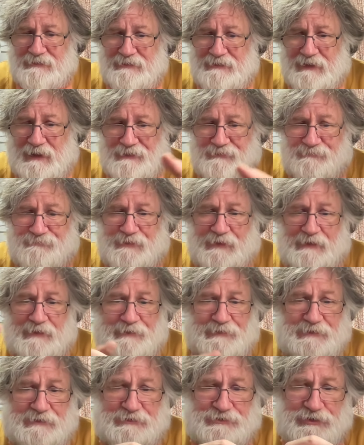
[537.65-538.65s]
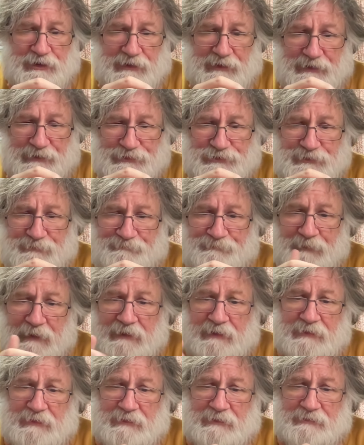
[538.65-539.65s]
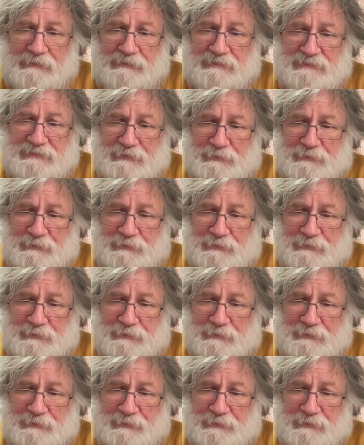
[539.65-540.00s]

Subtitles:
gun felony charge. The deal